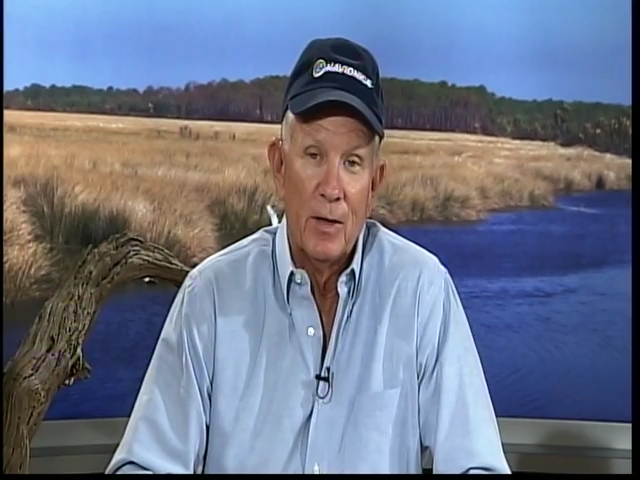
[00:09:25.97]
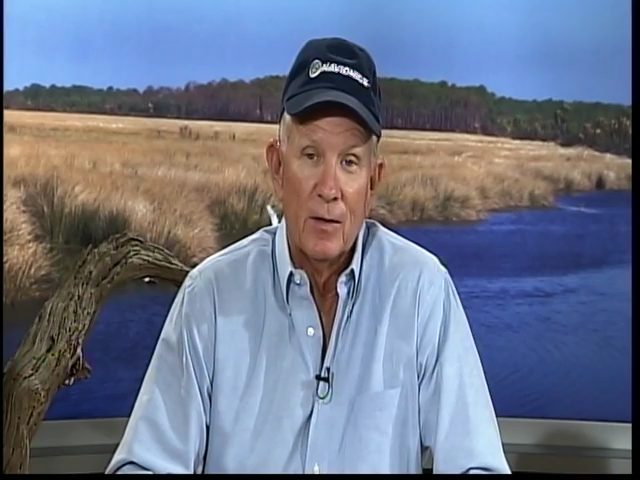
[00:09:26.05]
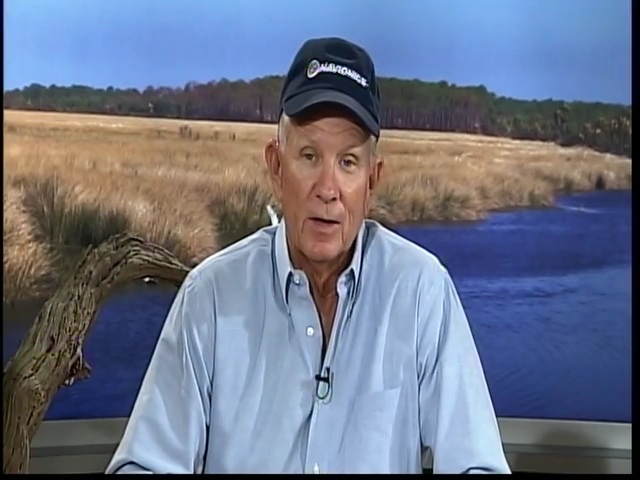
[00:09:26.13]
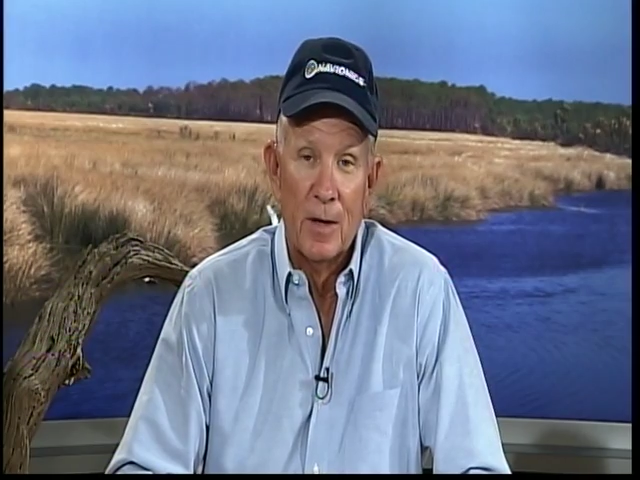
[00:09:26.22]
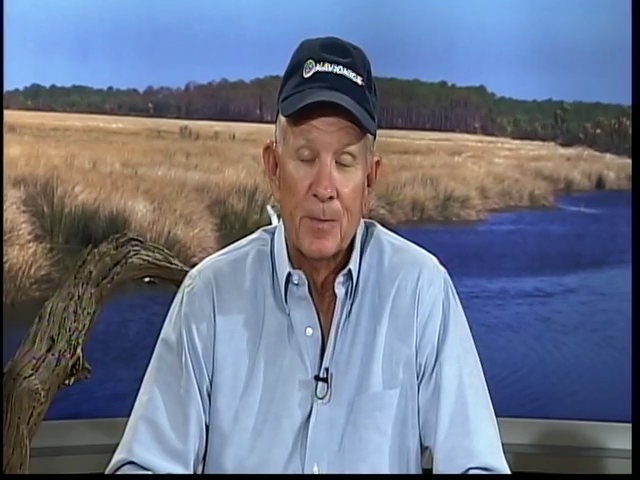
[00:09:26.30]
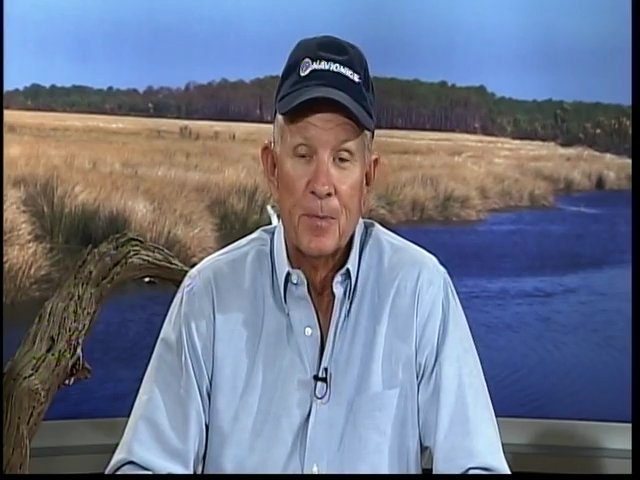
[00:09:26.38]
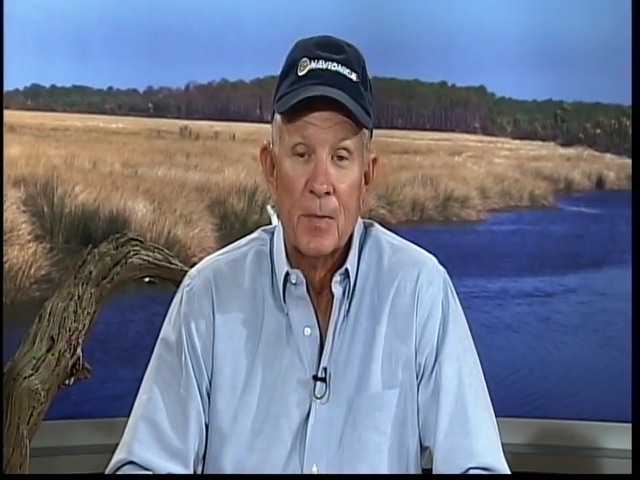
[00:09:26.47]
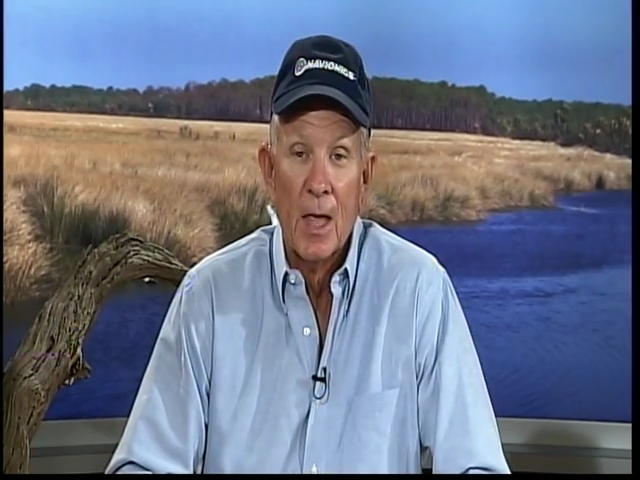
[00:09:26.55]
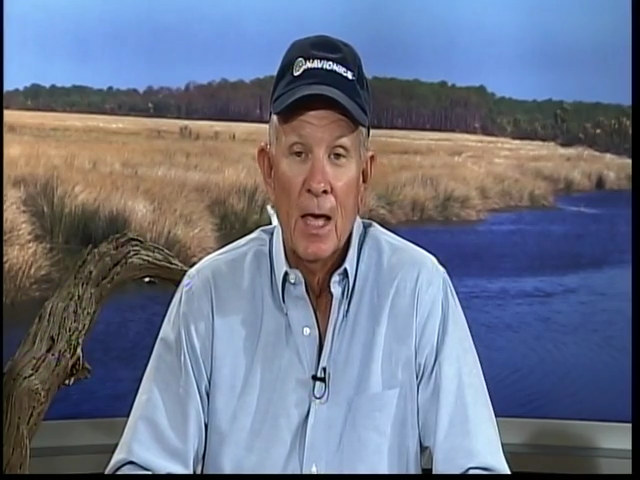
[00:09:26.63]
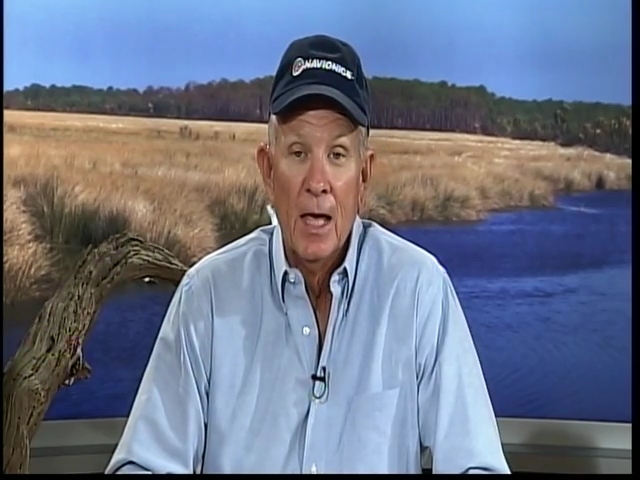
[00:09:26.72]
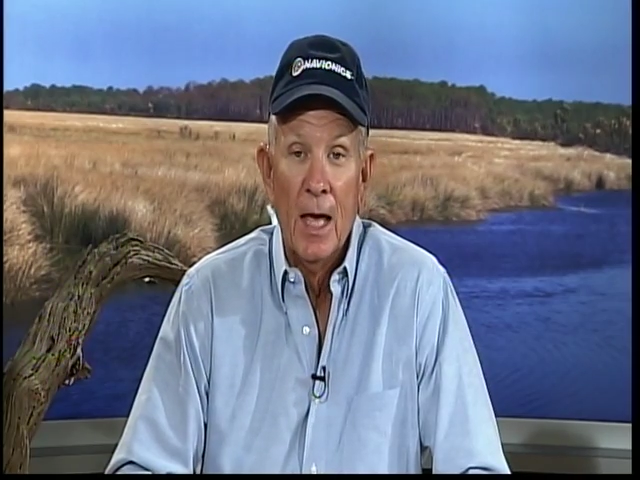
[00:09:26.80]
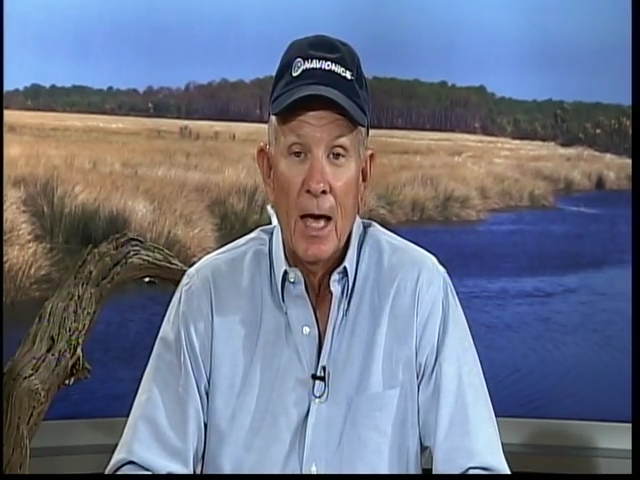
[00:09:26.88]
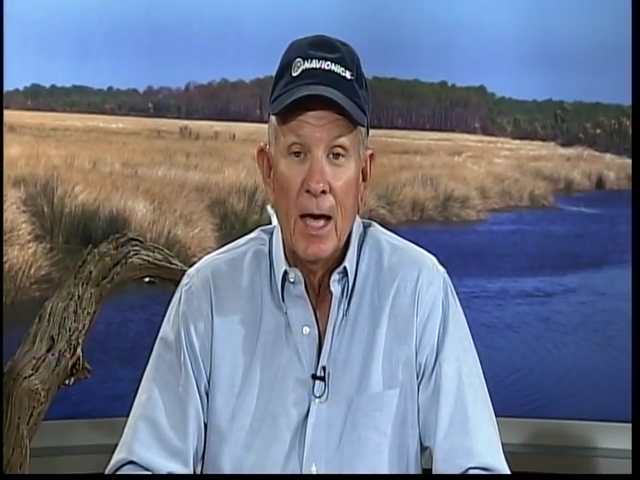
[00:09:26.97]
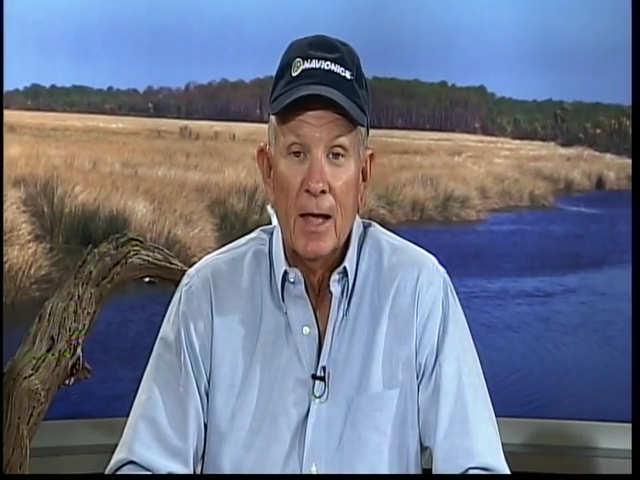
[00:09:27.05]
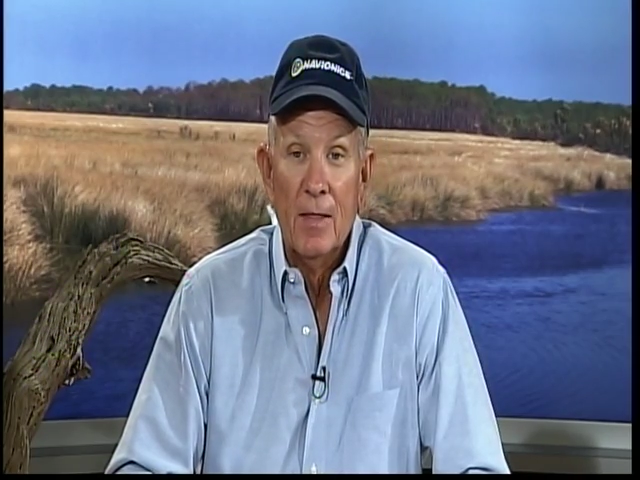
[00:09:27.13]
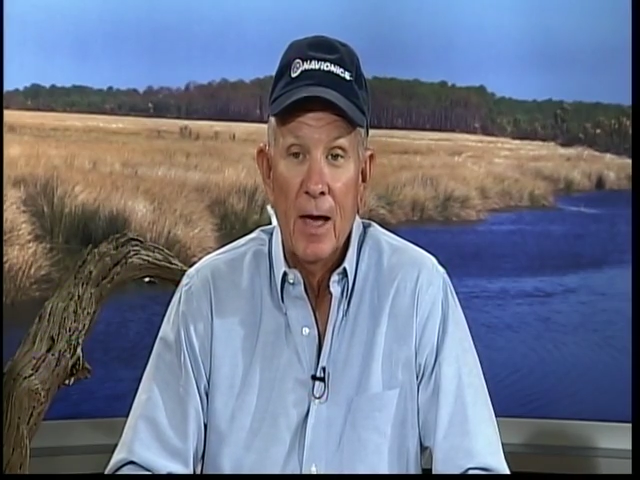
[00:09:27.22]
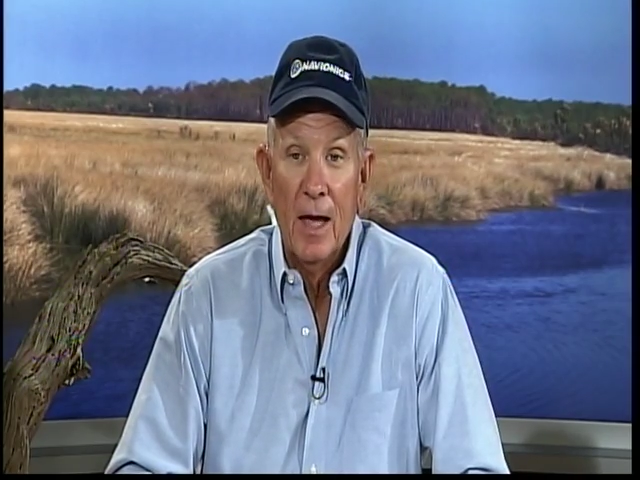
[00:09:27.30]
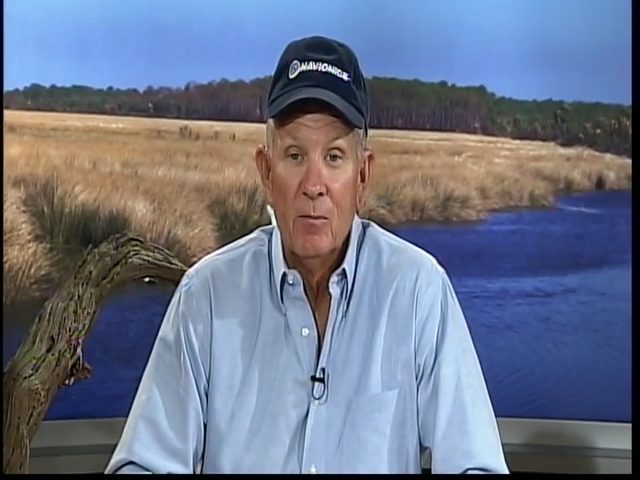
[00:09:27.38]
thing.
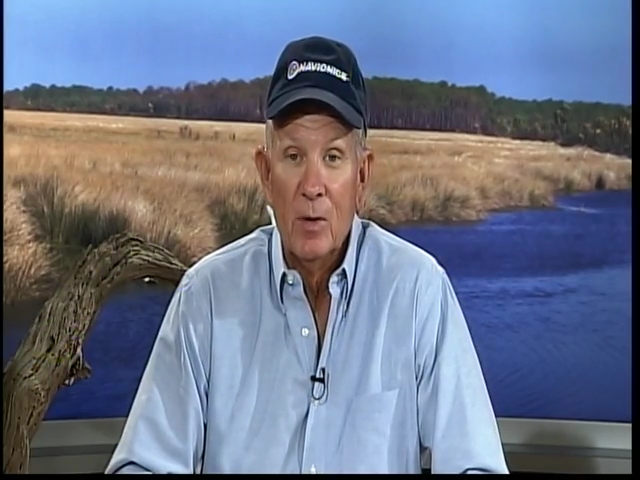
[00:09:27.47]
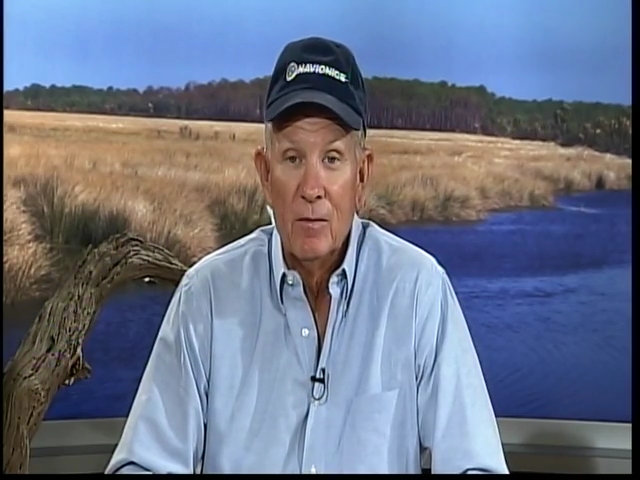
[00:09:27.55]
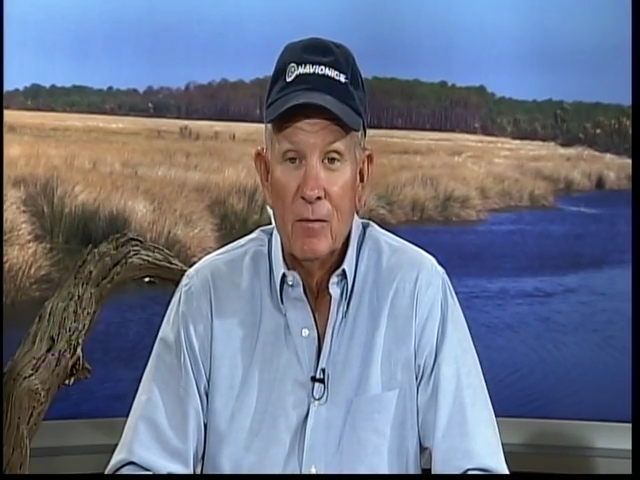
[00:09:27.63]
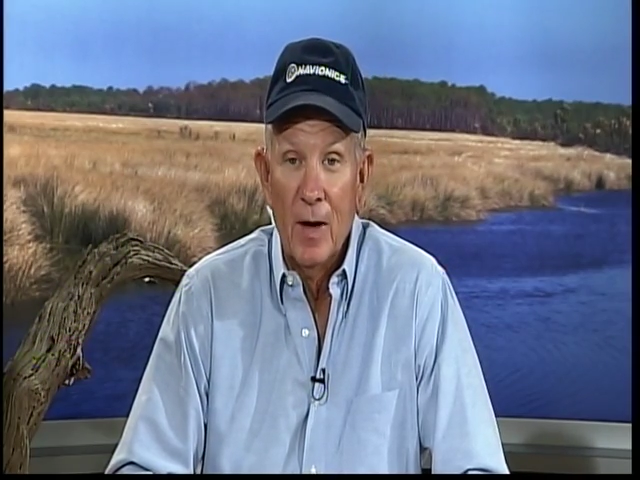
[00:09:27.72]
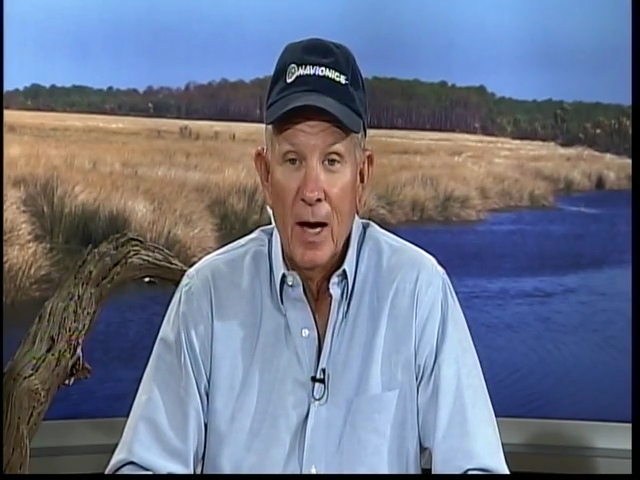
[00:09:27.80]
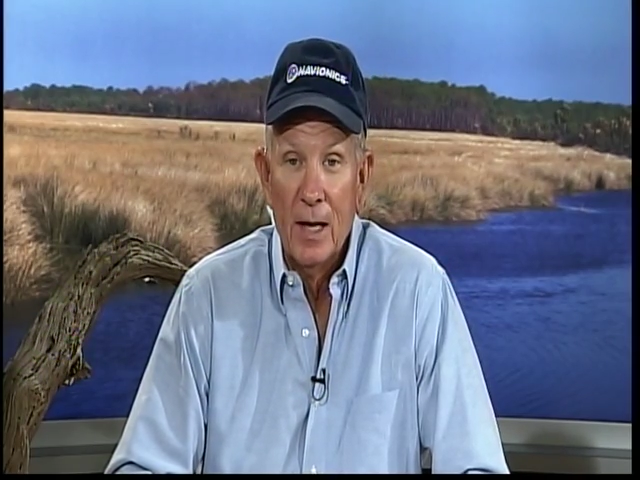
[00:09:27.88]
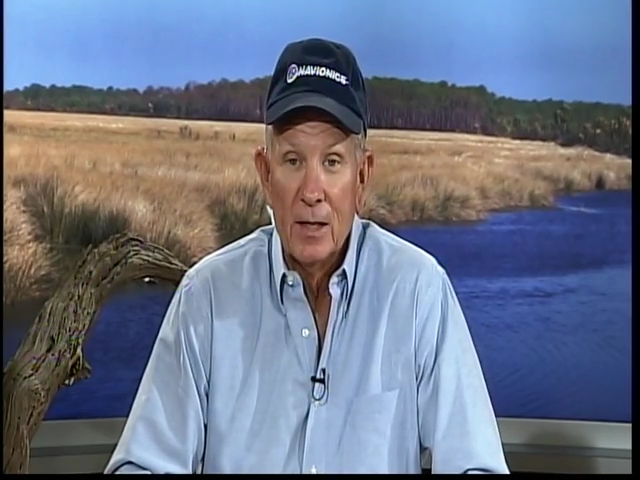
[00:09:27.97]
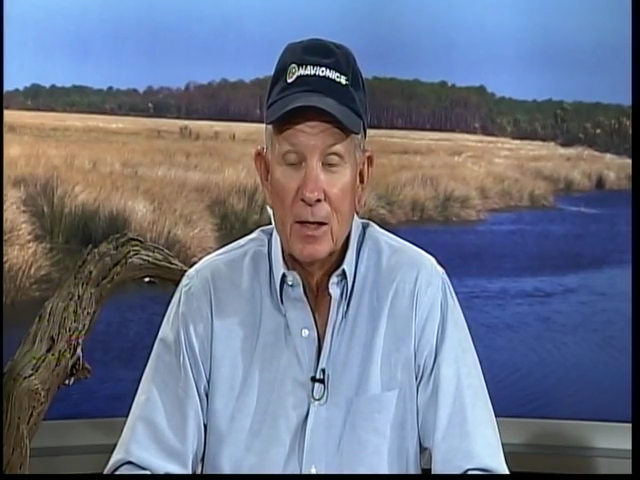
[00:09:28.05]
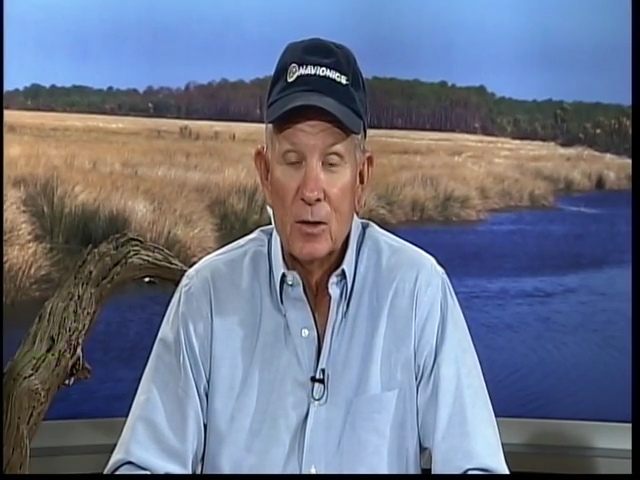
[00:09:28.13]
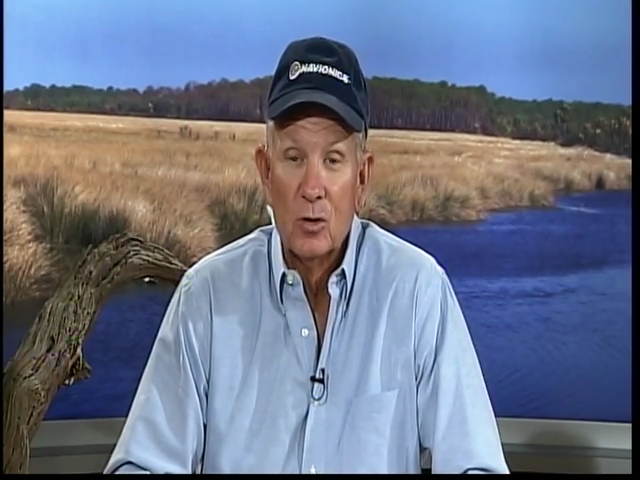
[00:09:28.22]
And they have been finding a